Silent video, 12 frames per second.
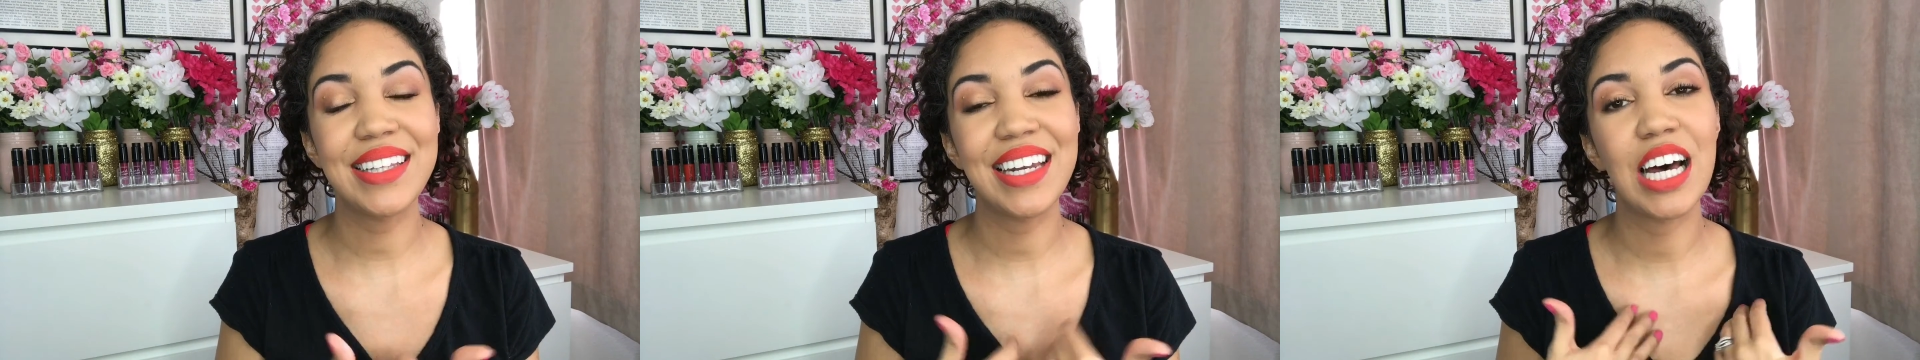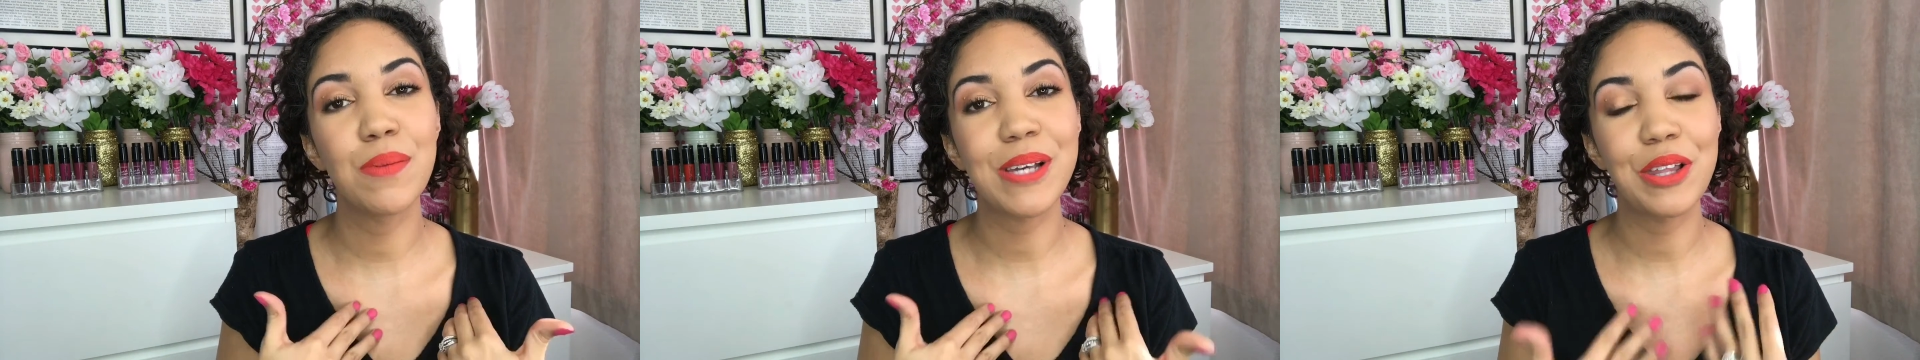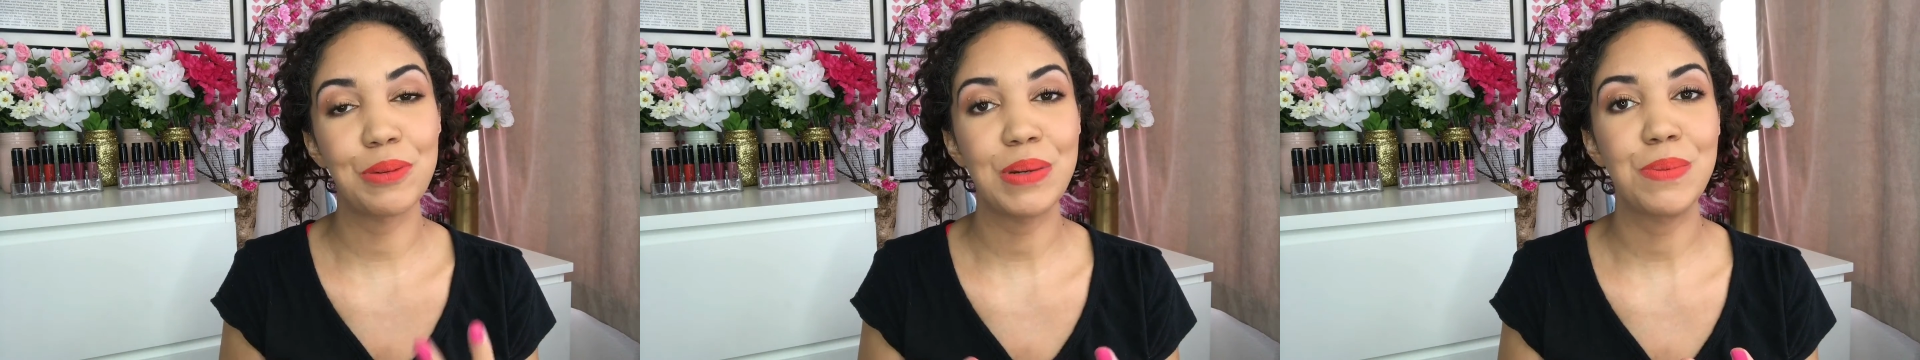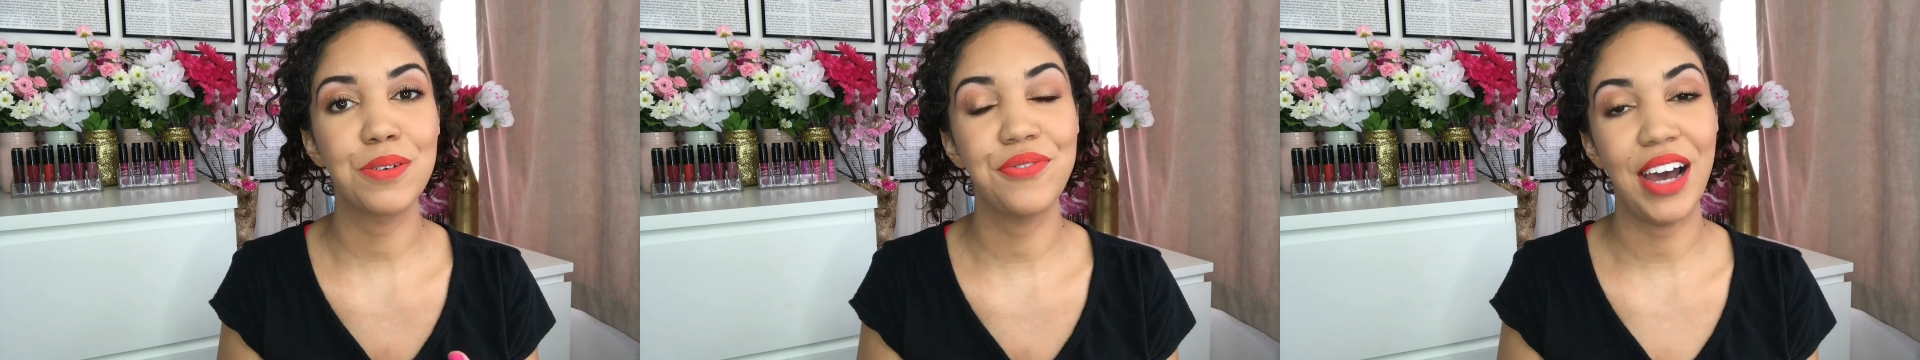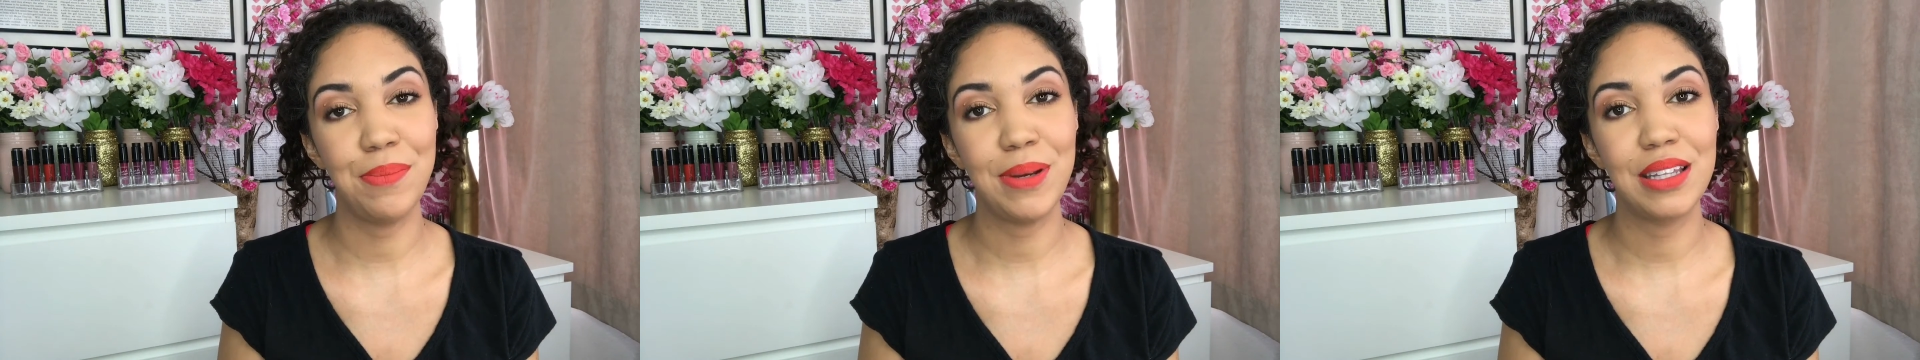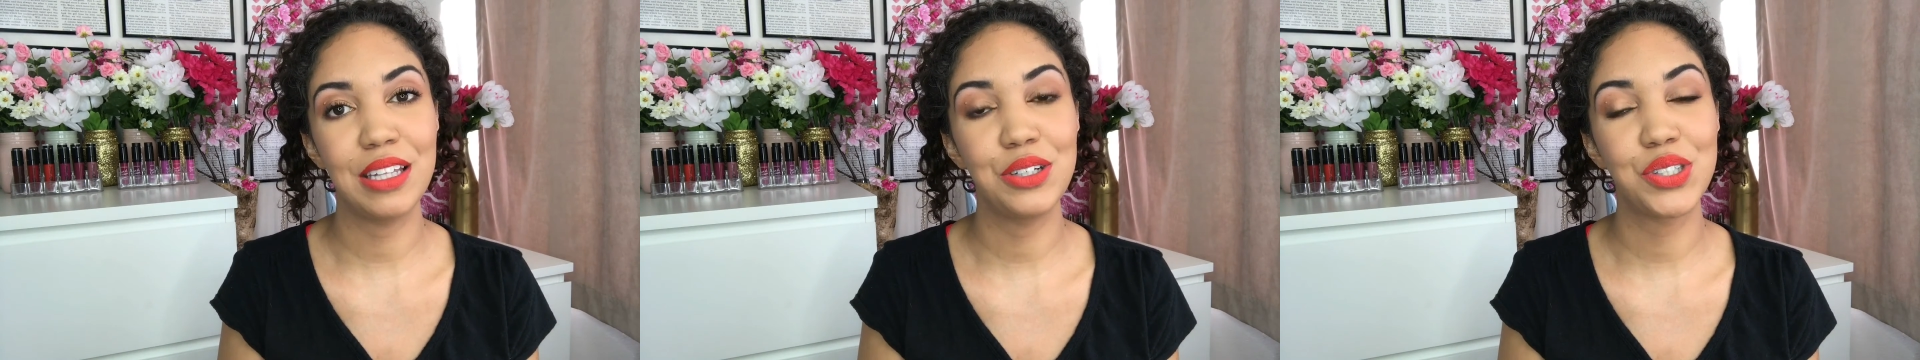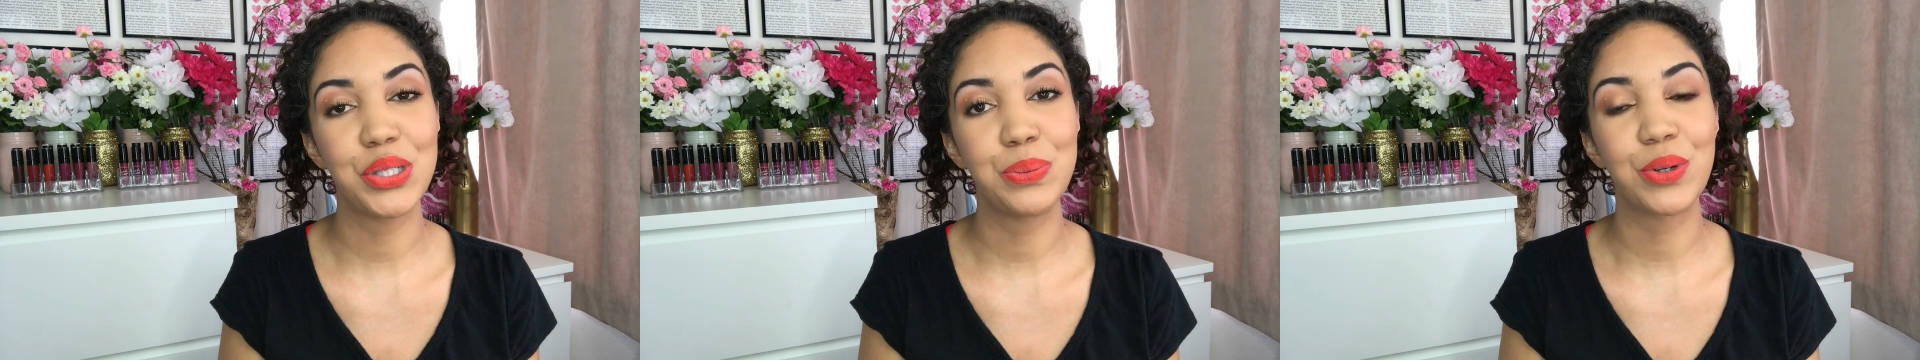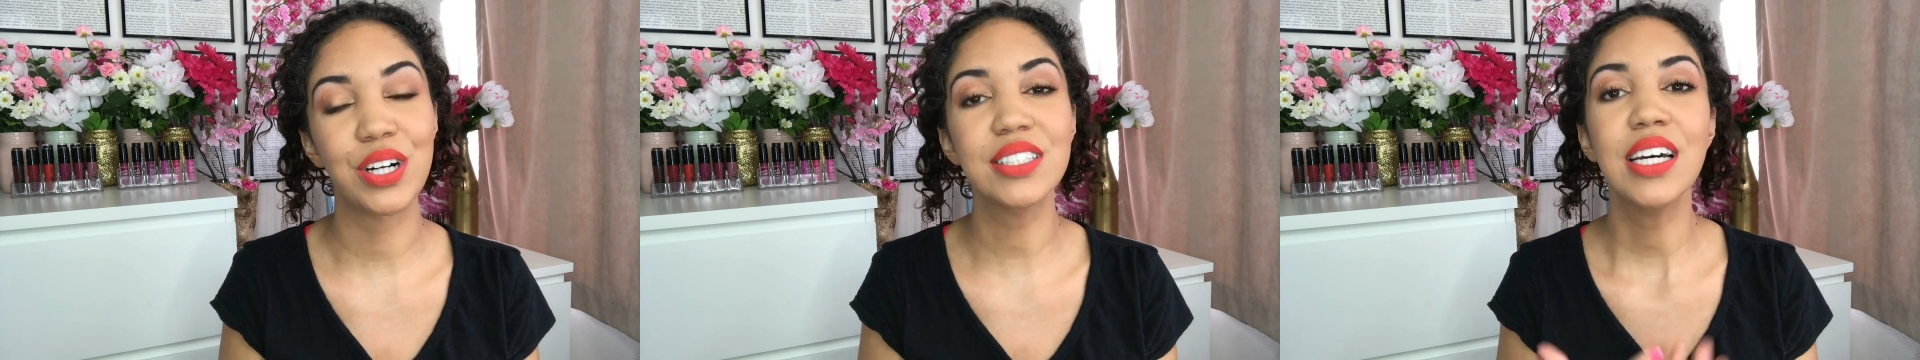That helps other people find me in the YouTube
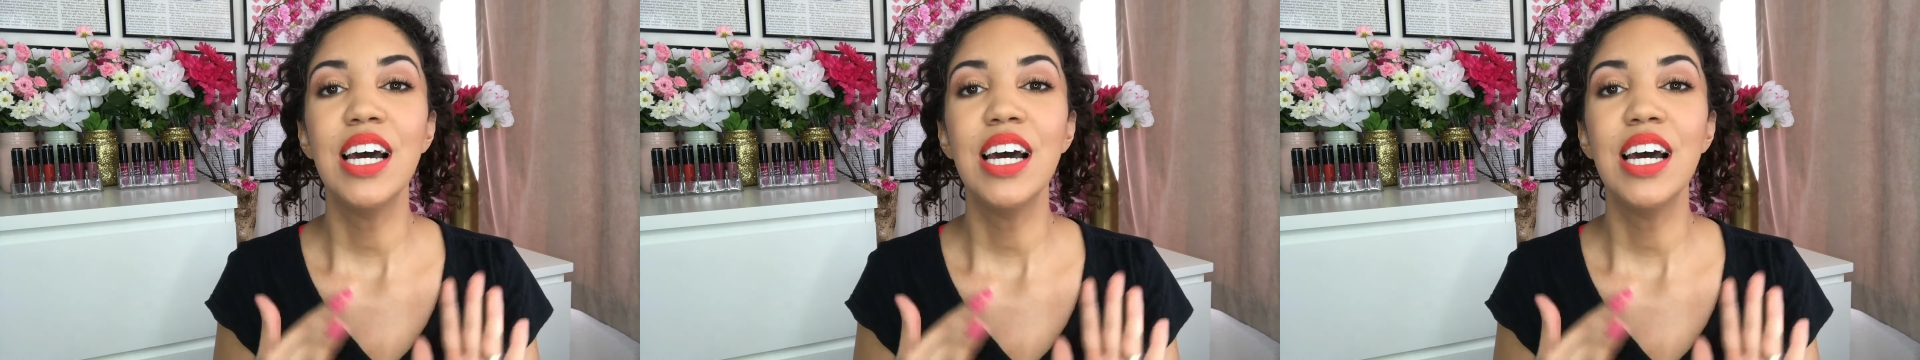world.